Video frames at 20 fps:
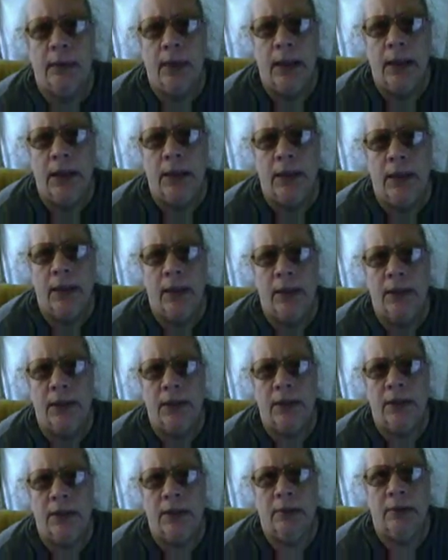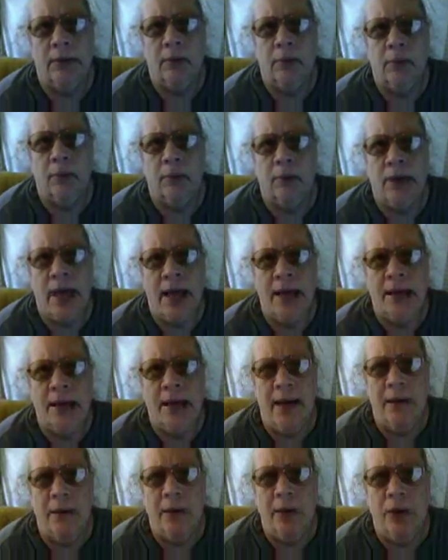didn't take
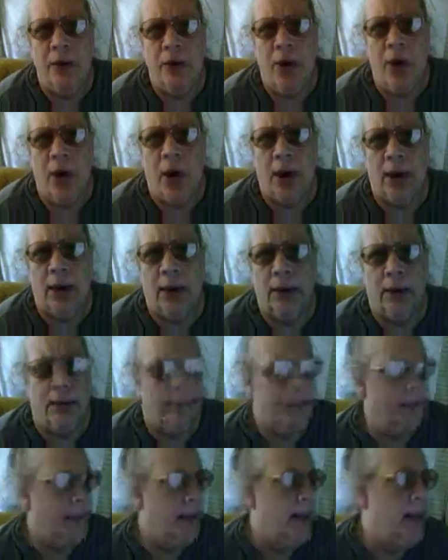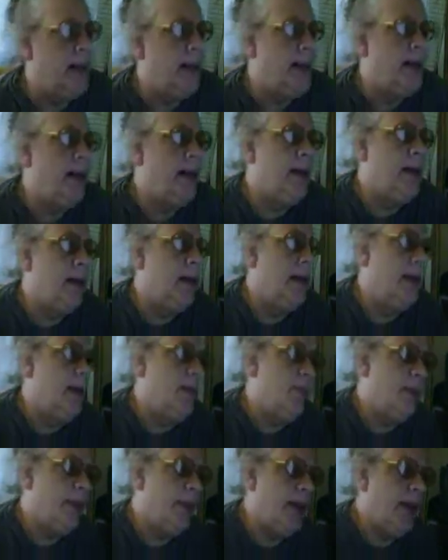down New York.
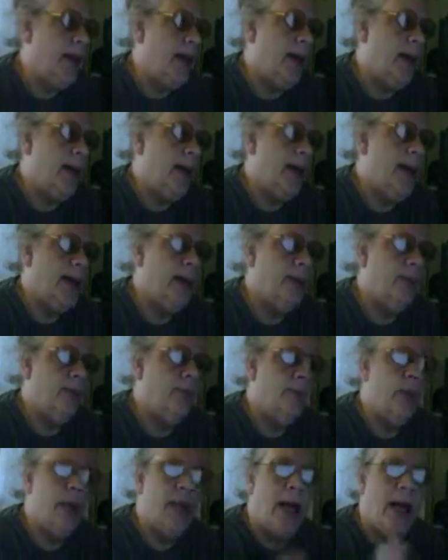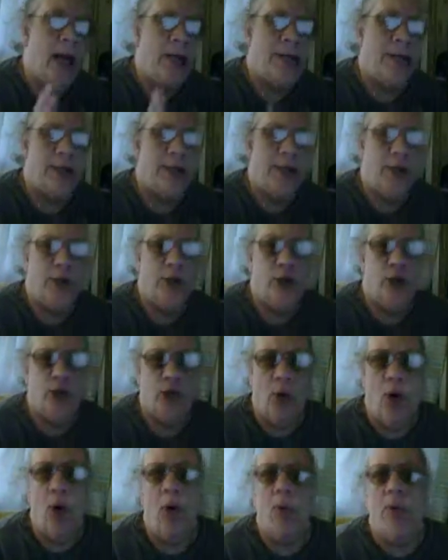But we got to stay
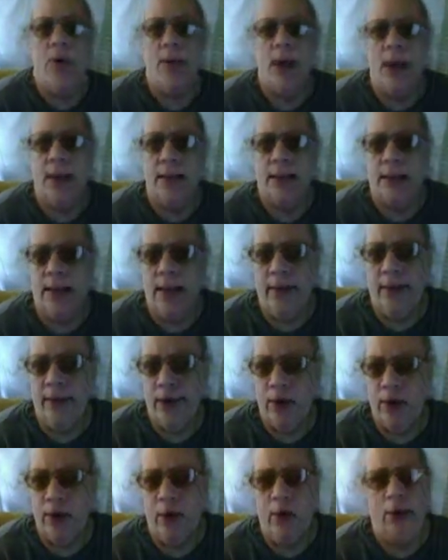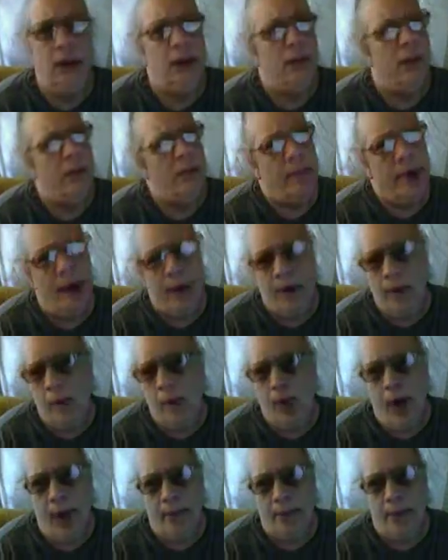strong, we got to stay vigilant no matter
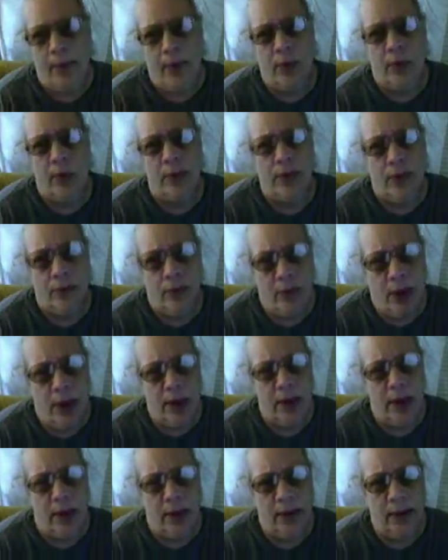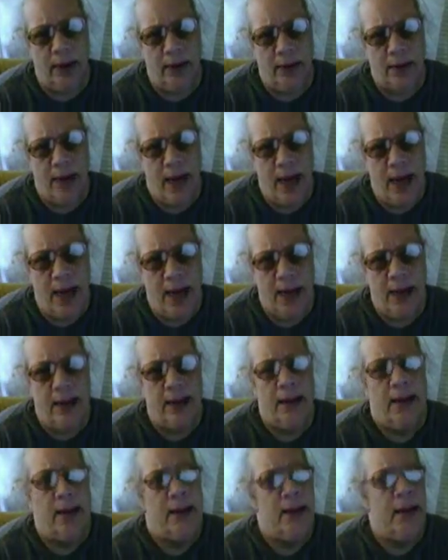what, because there are delegates ahead.
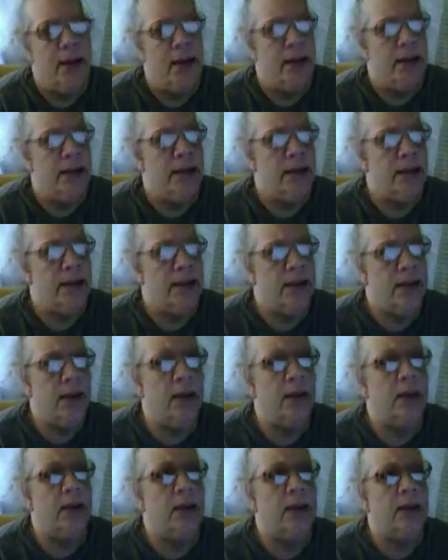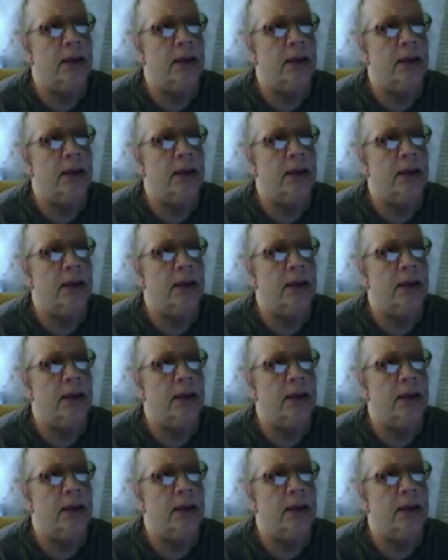He's still